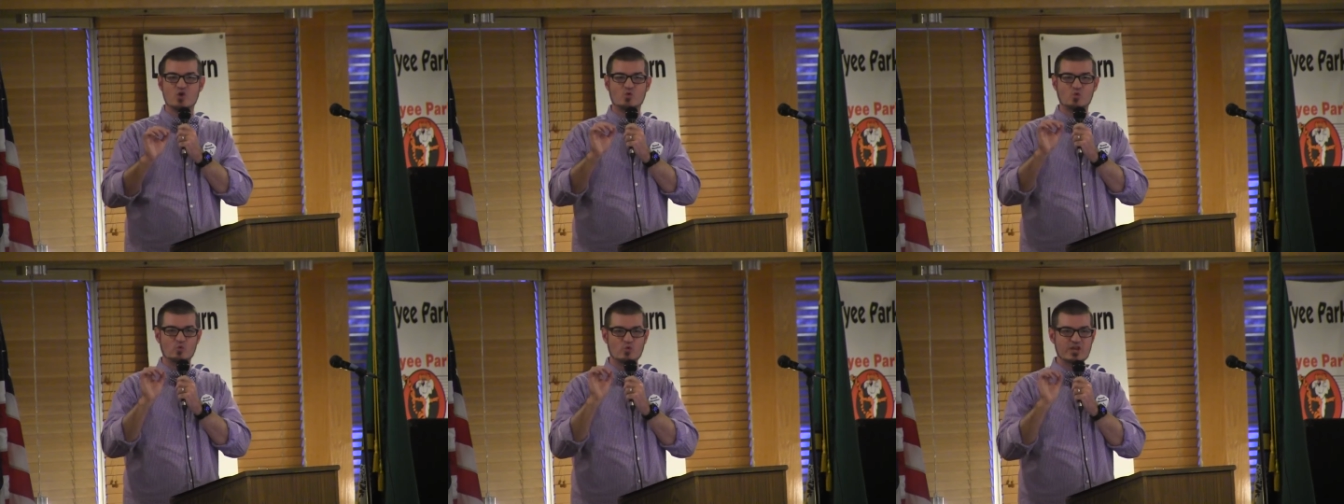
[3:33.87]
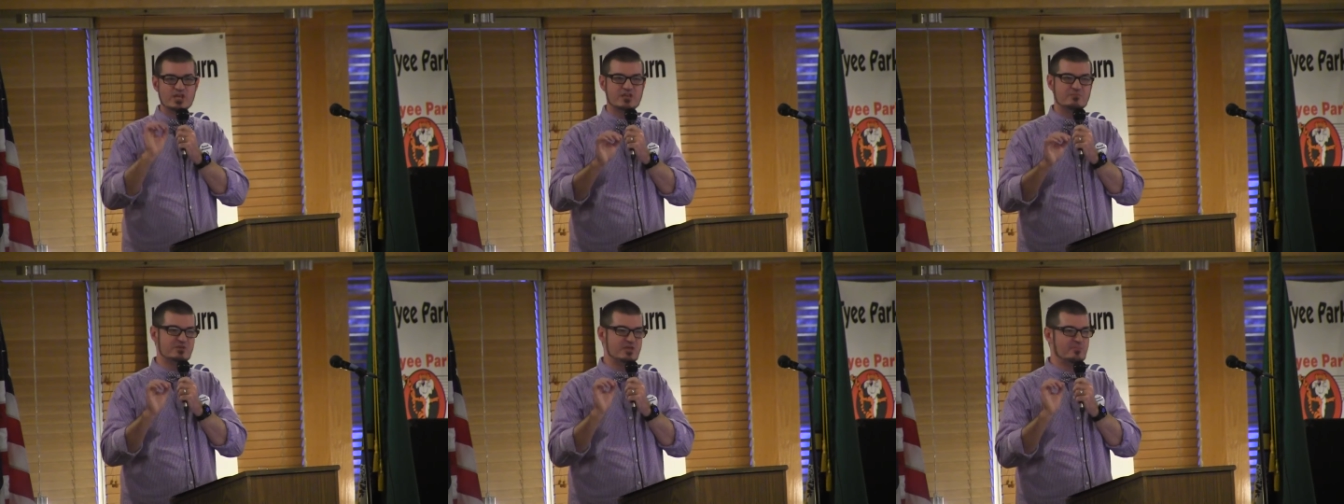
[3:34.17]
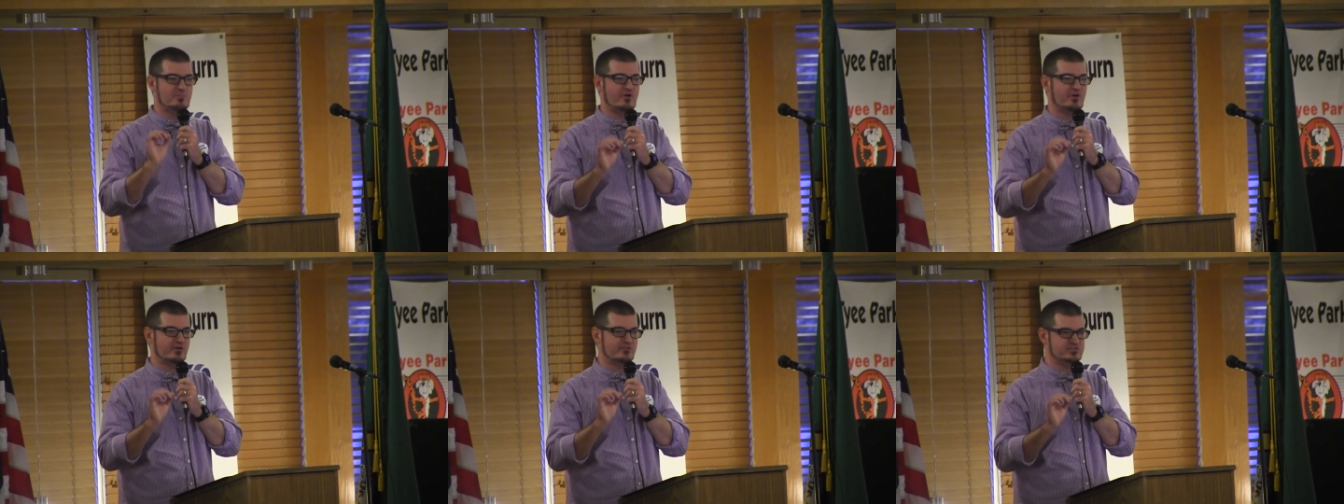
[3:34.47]
We can be
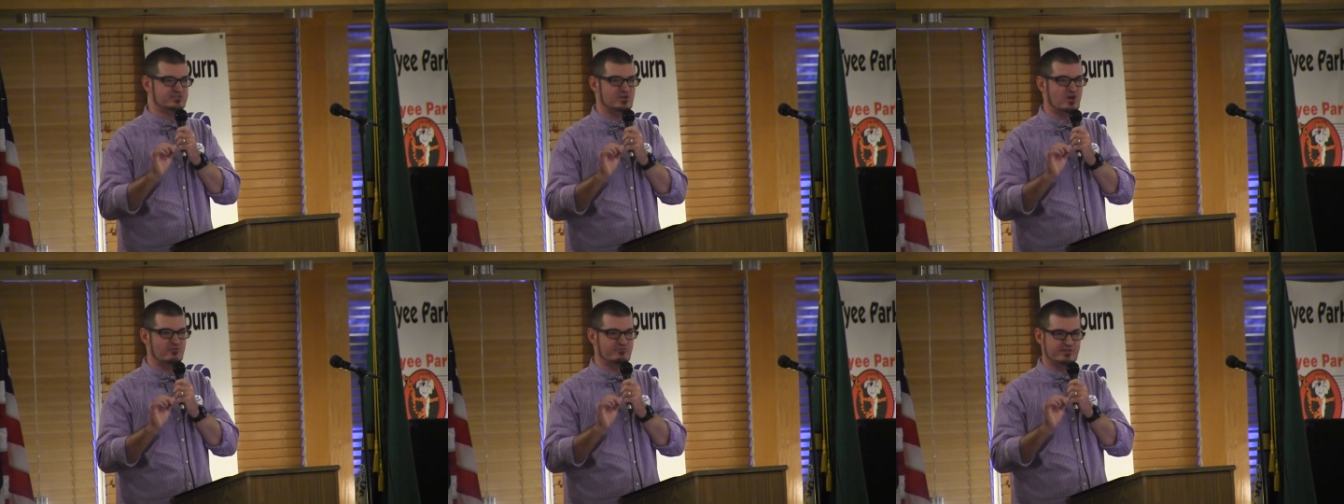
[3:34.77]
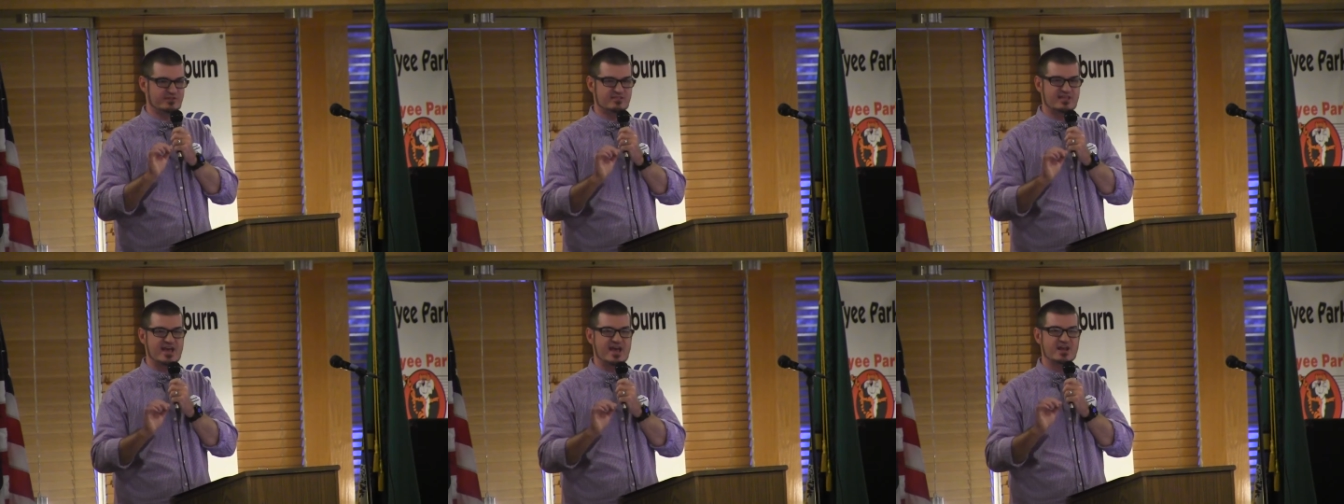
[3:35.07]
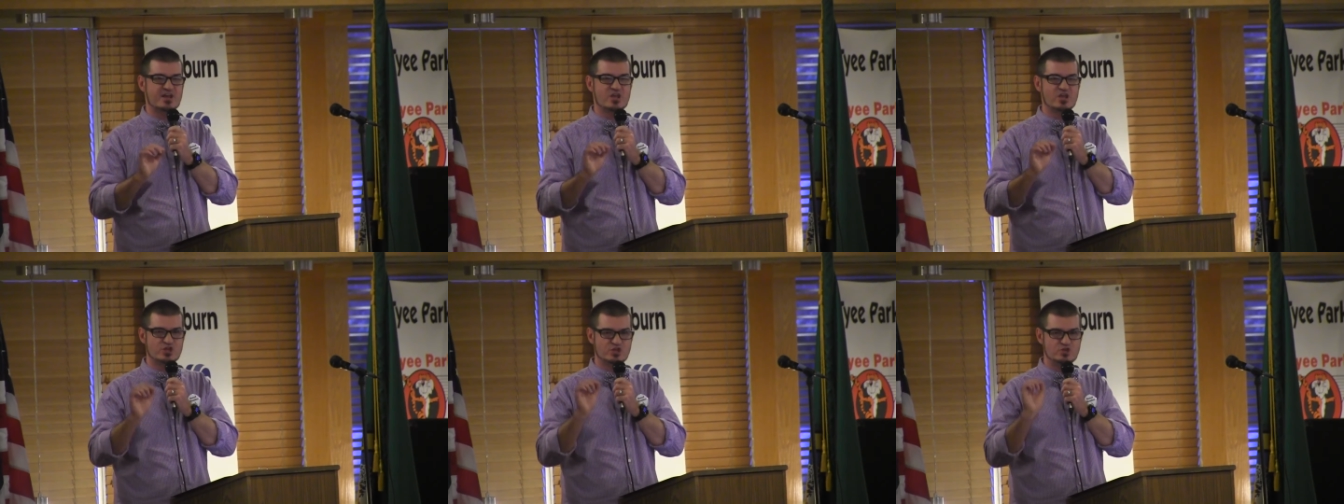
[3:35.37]
a part of solving
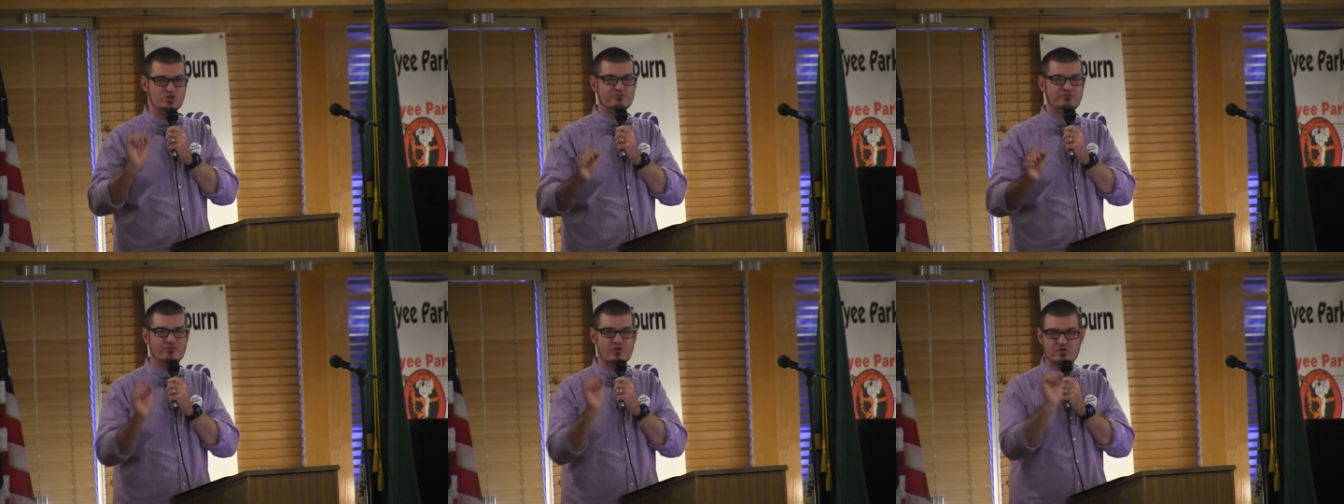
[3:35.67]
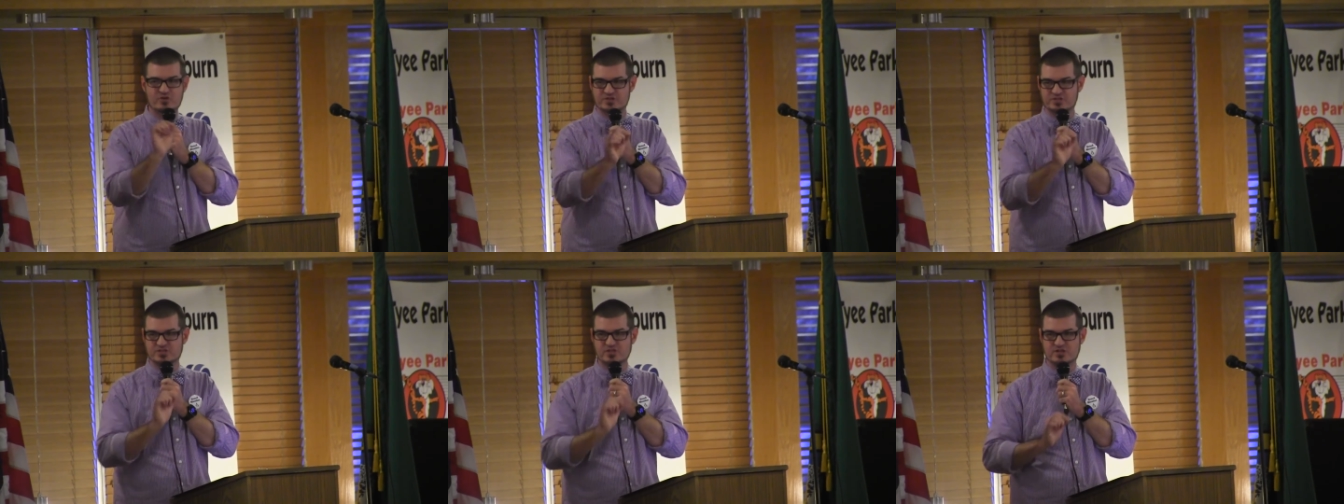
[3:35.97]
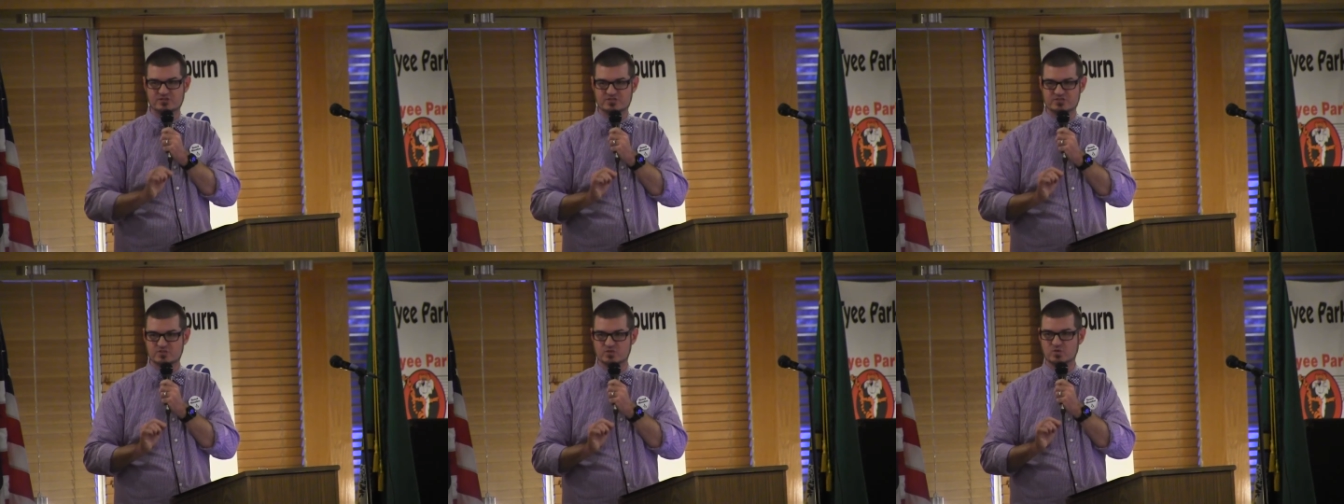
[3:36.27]
that. You focus
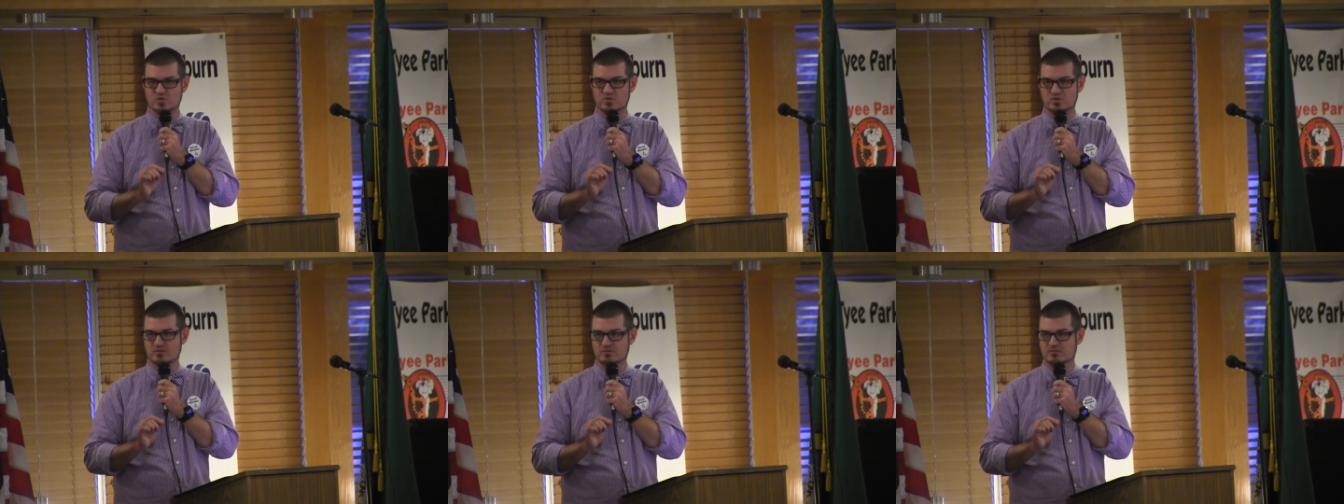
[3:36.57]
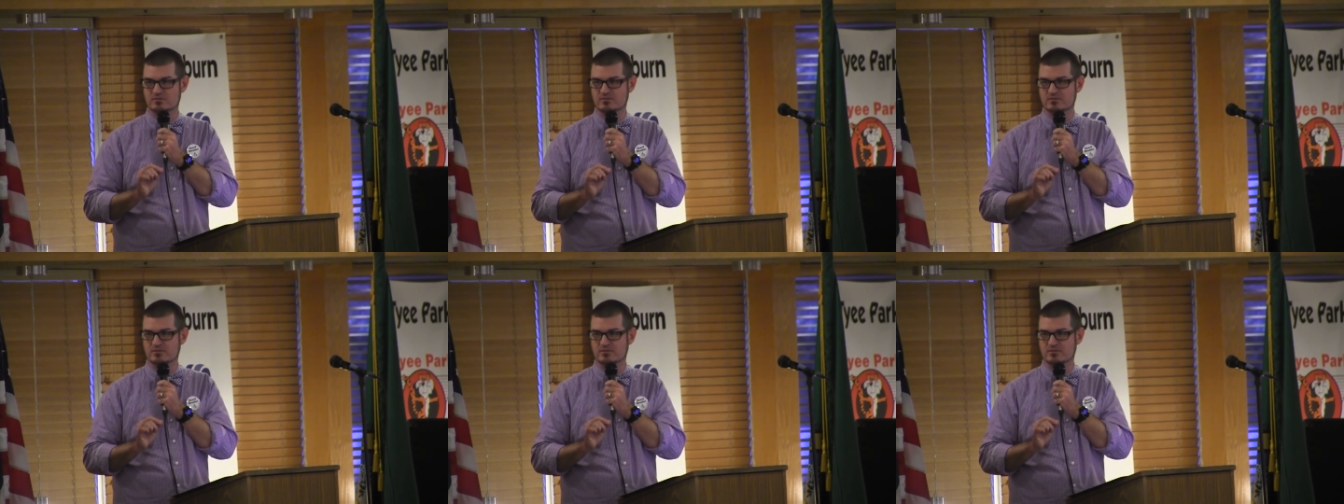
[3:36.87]
on school.